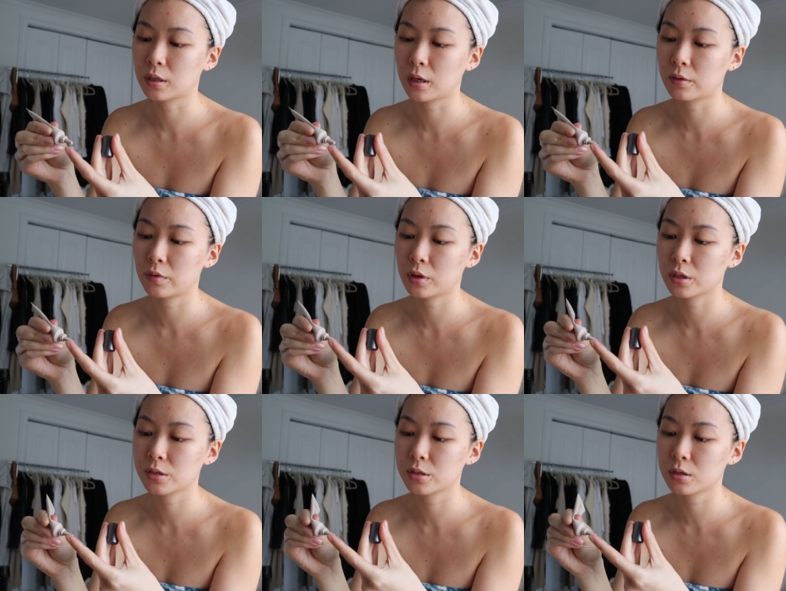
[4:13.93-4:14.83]
get
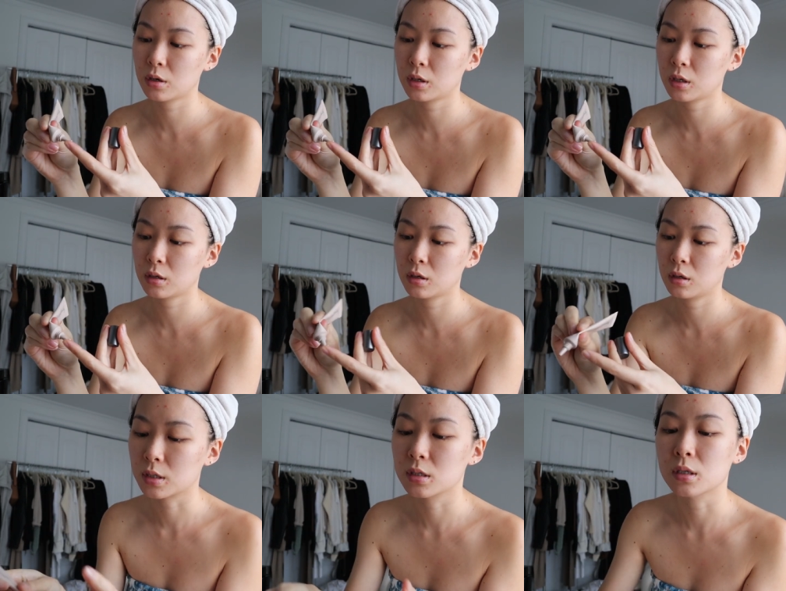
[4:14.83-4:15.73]
everything started.
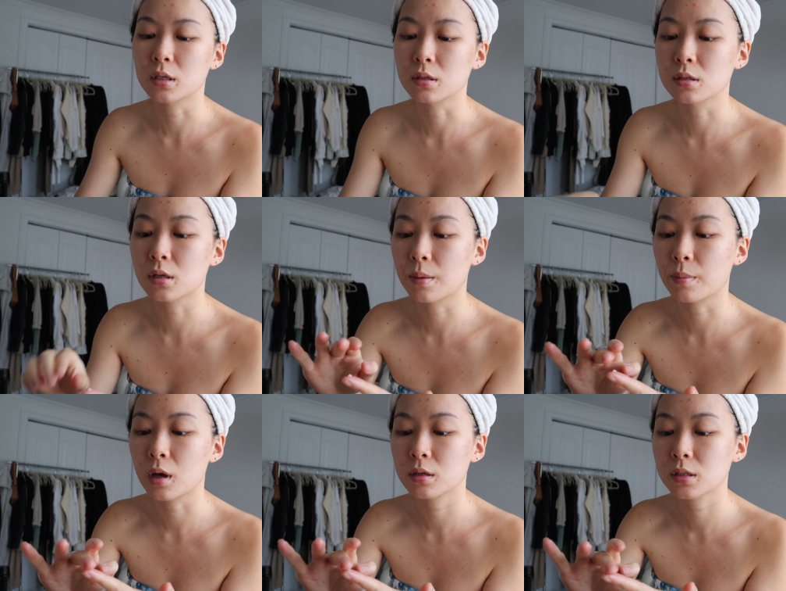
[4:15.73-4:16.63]
This is a
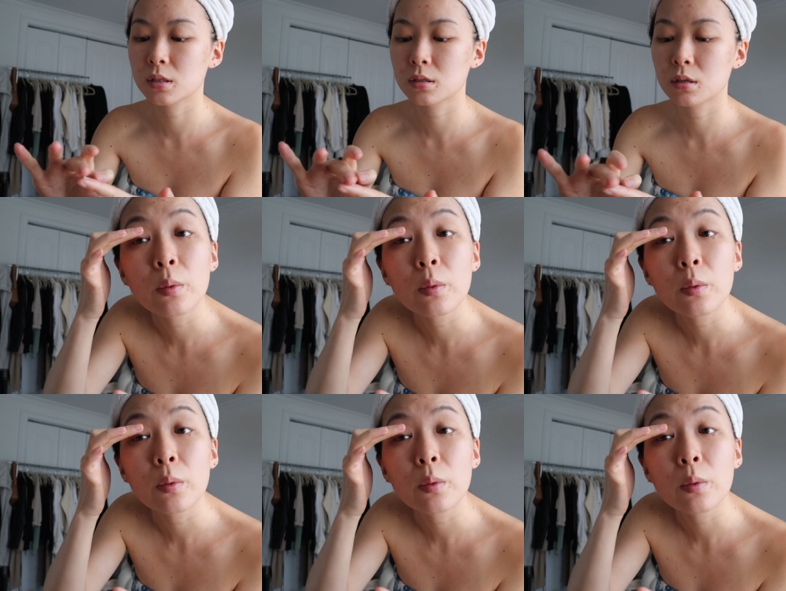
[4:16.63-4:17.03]
must.